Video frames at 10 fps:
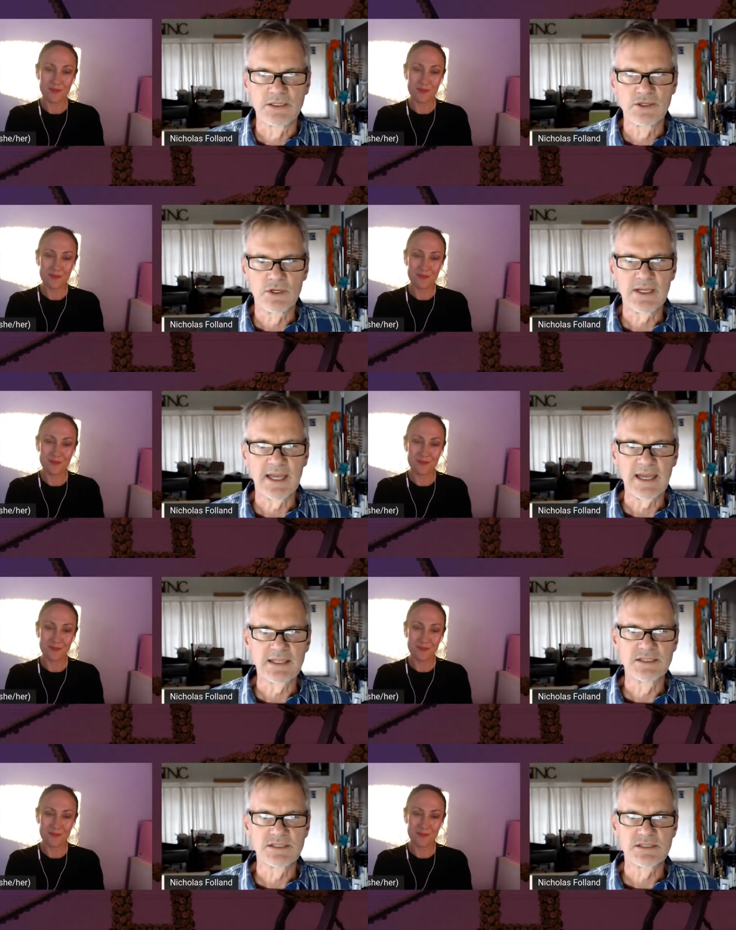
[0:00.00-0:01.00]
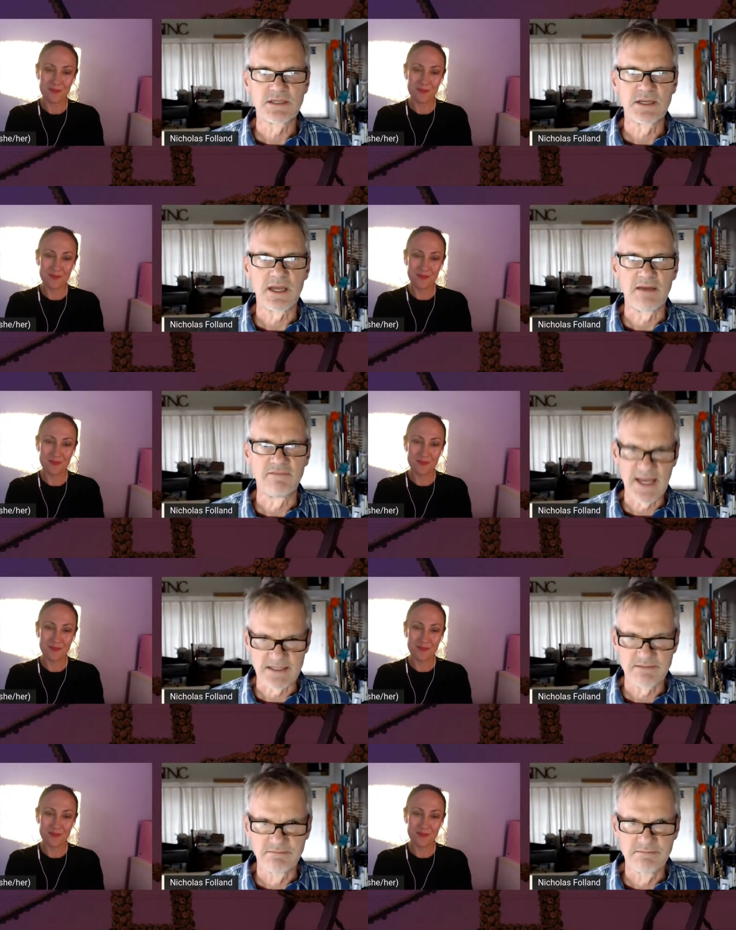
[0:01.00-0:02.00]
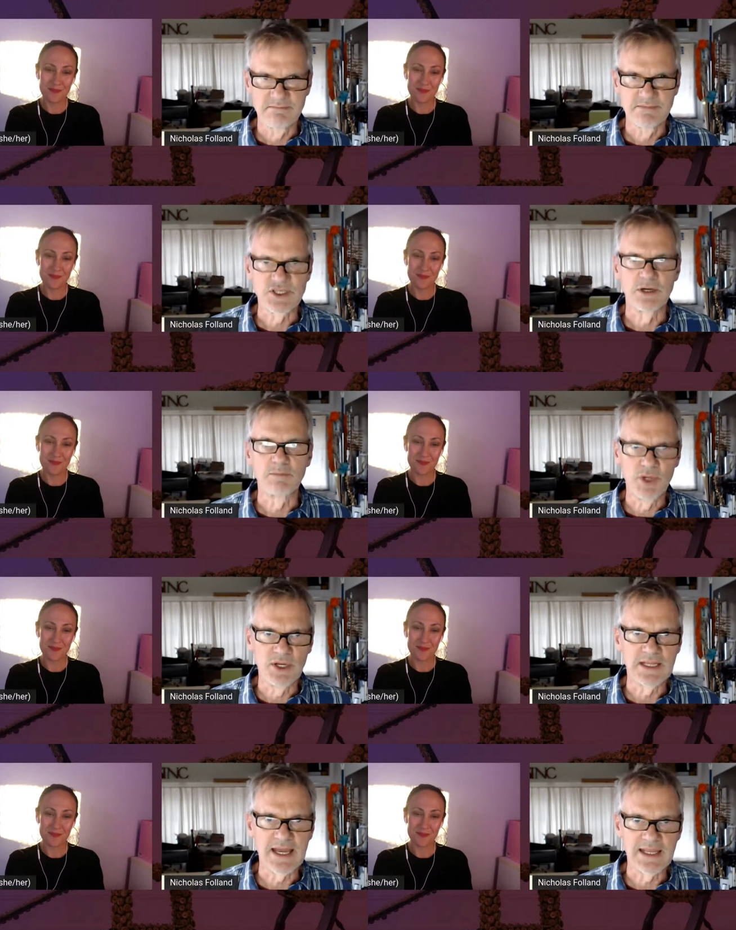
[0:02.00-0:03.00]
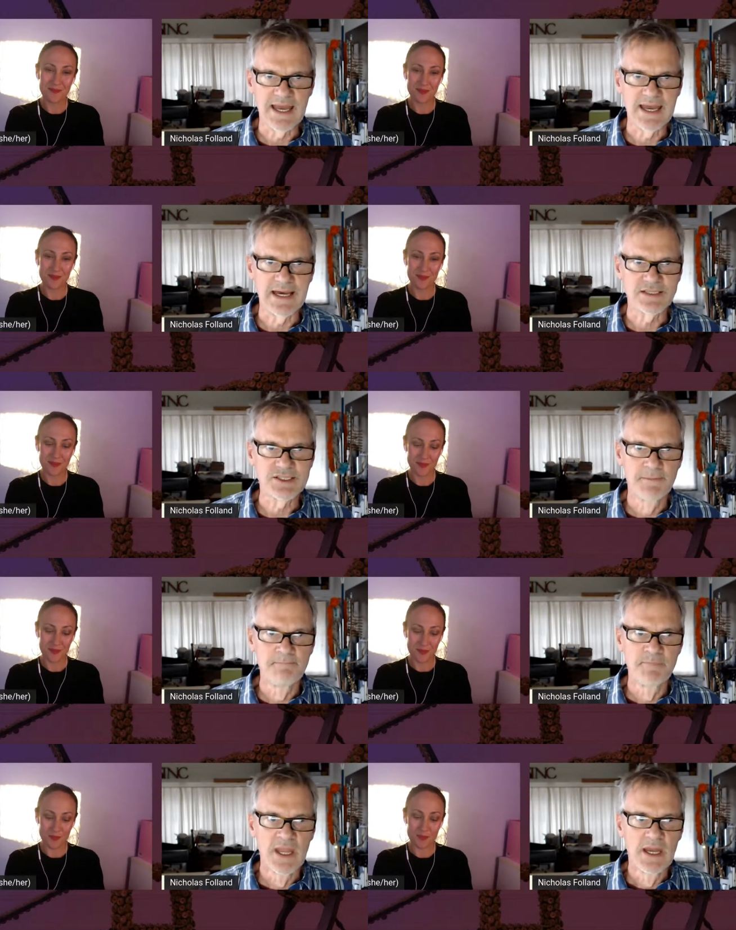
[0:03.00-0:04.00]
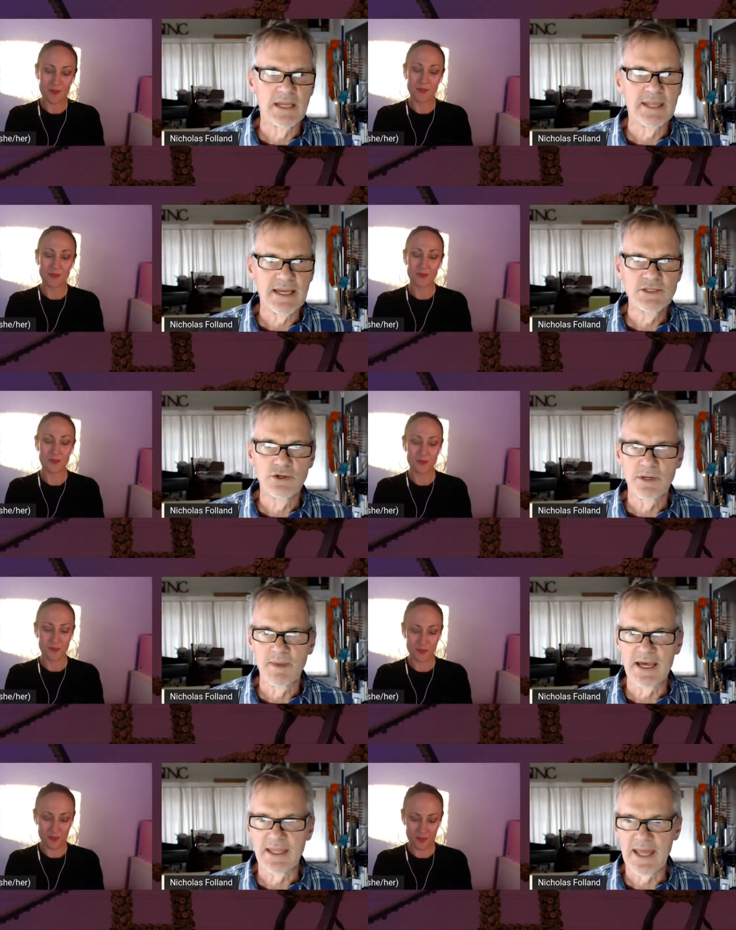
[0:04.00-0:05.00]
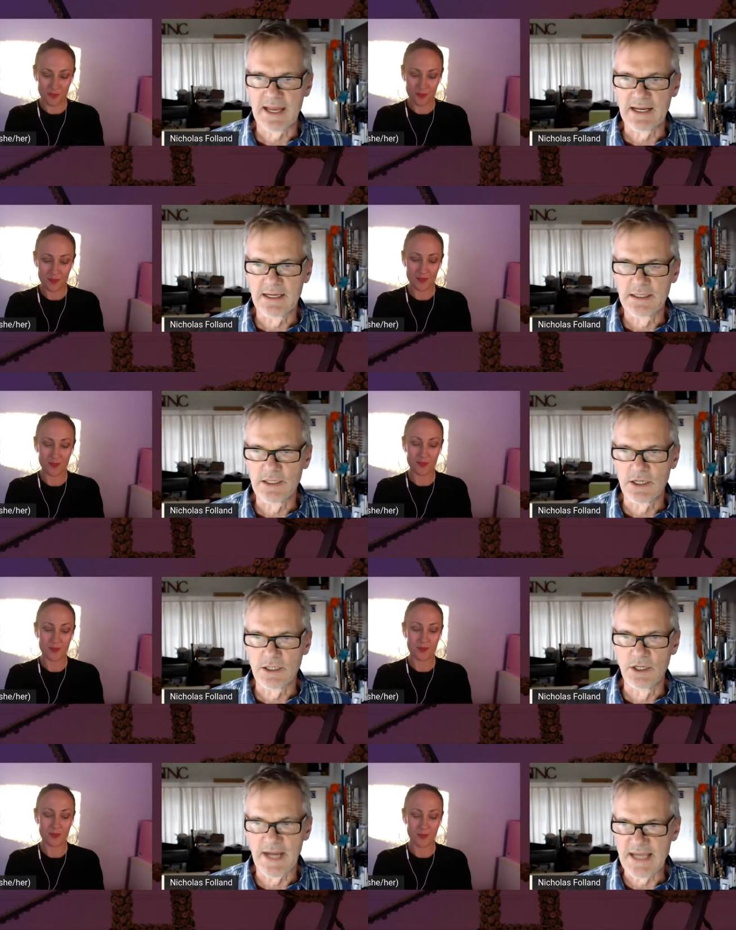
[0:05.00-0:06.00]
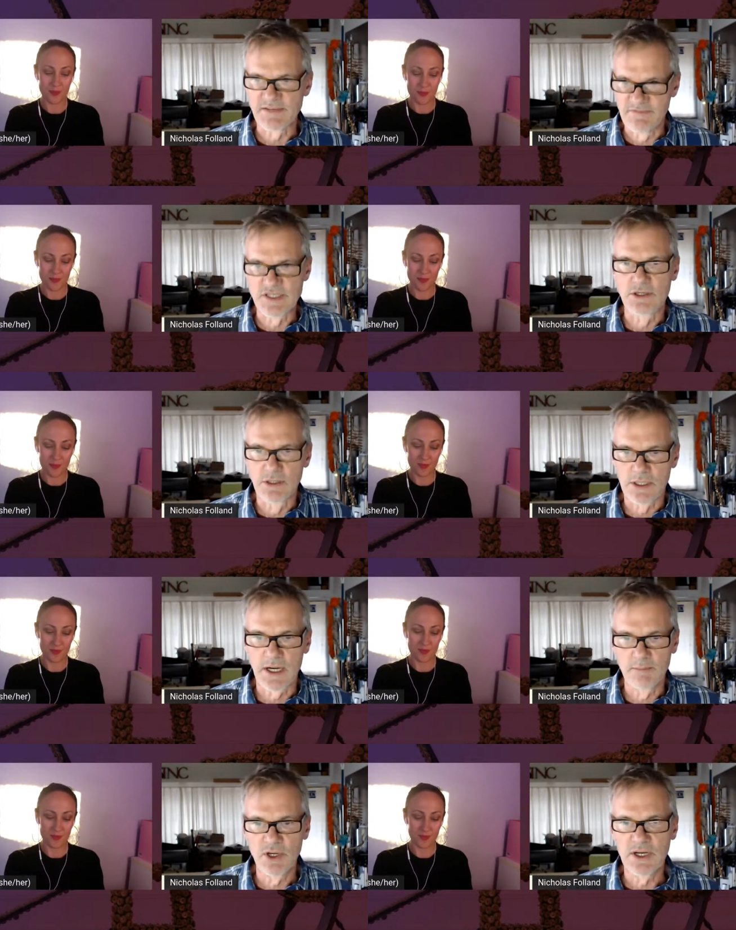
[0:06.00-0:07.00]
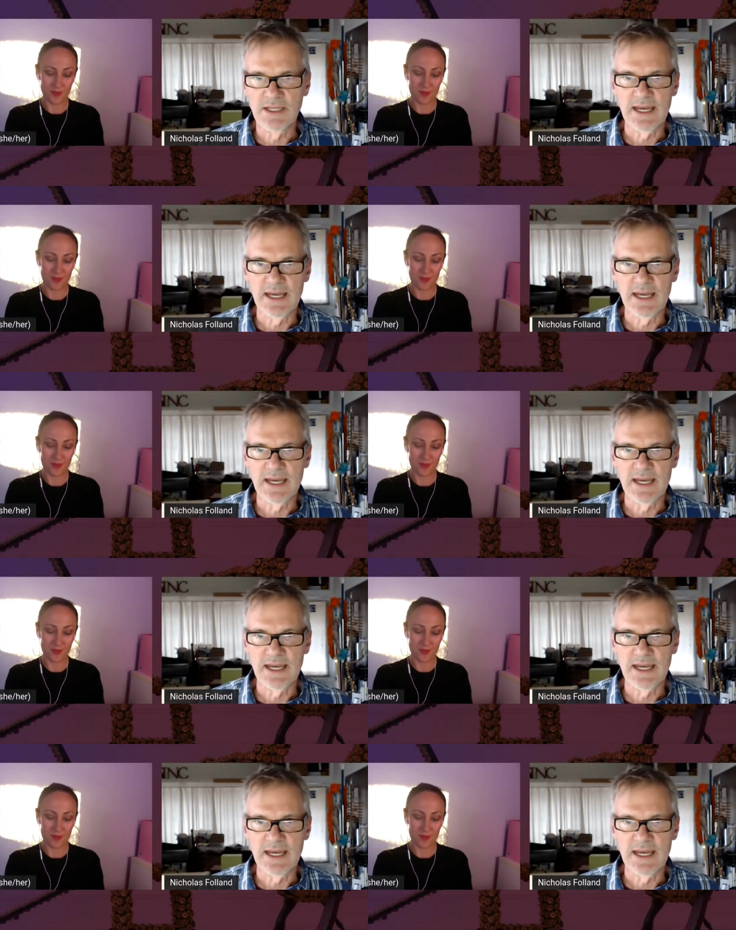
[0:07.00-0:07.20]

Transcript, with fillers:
Speaker 1: You know, Talking Heads have that song "Burning Down the House," and they talk about that you know, not as a physical kind of burning